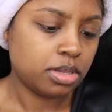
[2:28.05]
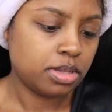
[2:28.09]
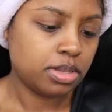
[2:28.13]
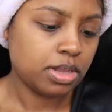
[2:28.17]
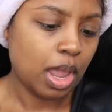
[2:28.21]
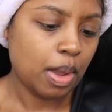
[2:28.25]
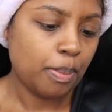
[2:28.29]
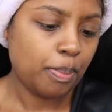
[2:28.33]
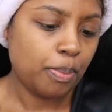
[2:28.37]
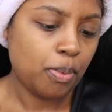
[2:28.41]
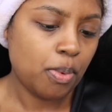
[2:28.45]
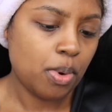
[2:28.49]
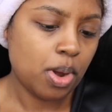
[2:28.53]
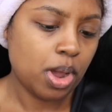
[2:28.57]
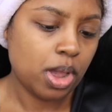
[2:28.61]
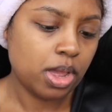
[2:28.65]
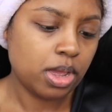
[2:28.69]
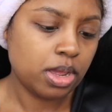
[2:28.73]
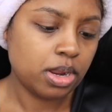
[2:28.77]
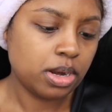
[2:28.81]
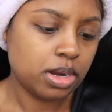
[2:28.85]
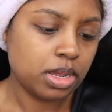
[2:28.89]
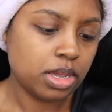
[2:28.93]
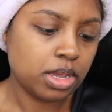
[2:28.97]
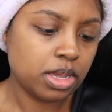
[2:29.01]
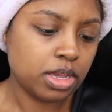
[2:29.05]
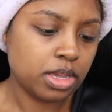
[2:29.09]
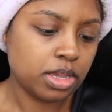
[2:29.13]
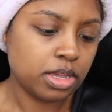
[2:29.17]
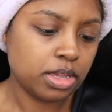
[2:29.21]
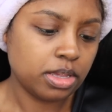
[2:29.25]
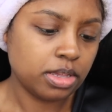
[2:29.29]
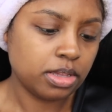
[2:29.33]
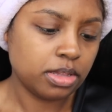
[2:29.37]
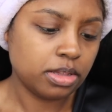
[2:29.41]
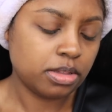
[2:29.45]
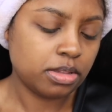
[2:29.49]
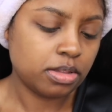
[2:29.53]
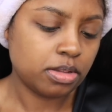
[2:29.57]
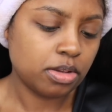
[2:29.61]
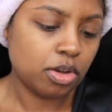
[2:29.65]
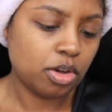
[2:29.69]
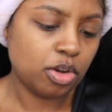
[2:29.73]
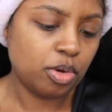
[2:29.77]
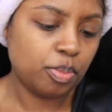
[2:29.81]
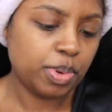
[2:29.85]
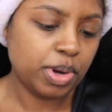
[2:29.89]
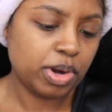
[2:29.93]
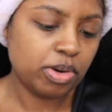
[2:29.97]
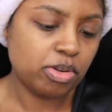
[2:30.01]
Step one is
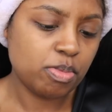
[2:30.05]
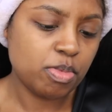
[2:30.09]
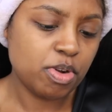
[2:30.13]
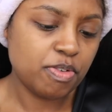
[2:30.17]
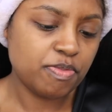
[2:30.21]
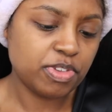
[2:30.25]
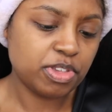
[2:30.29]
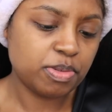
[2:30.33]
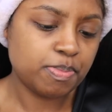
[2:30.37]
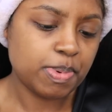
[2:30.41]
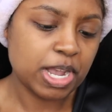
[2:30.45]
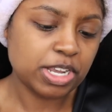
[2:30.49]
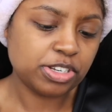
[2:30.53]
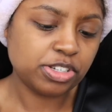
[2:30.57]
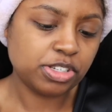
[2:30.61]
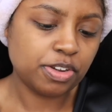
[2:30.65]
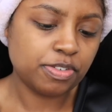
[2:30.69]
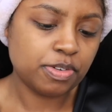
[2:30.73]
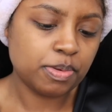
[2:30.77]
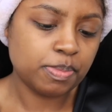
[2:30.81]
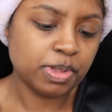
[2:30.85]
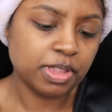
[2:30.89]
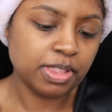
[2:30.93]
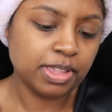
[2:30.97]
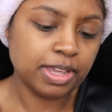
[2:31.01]
open and remove the spatula from the